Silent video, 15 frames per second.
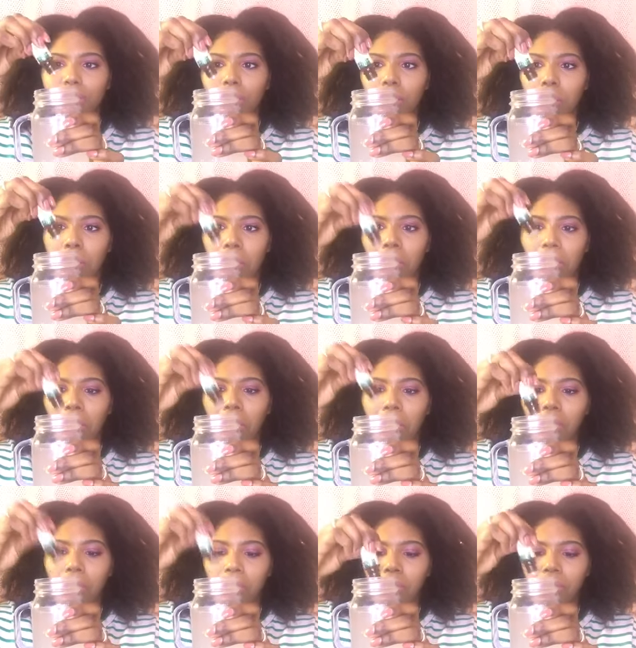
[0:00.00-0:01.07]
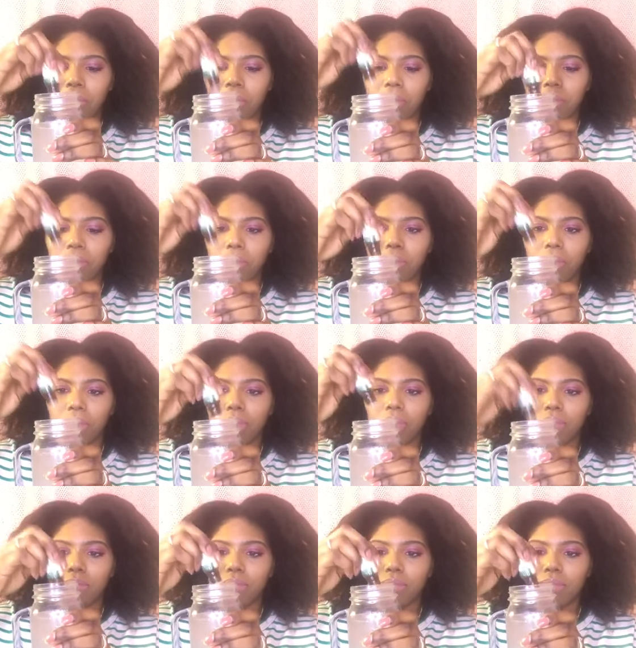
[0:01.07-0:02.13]

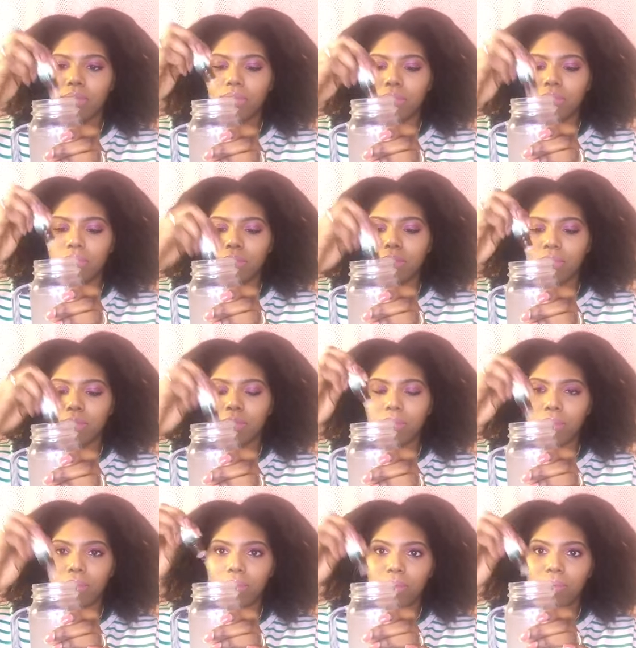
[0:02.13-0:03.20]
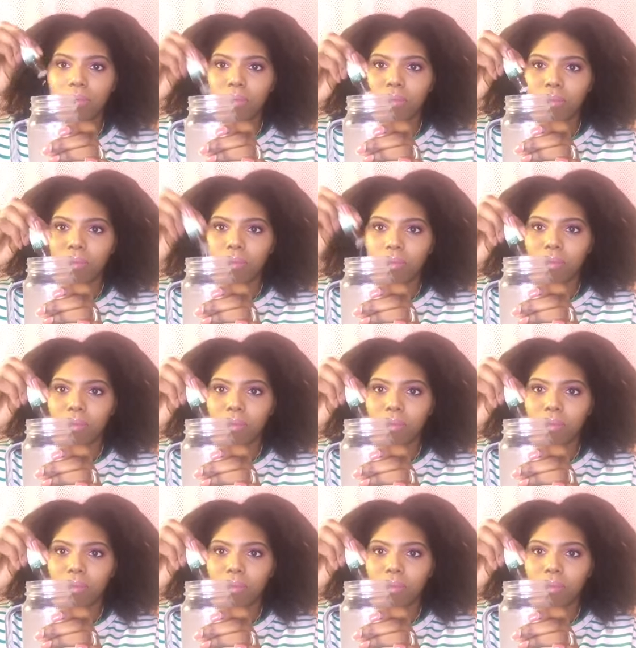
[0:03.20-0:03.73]
Nobody speaks.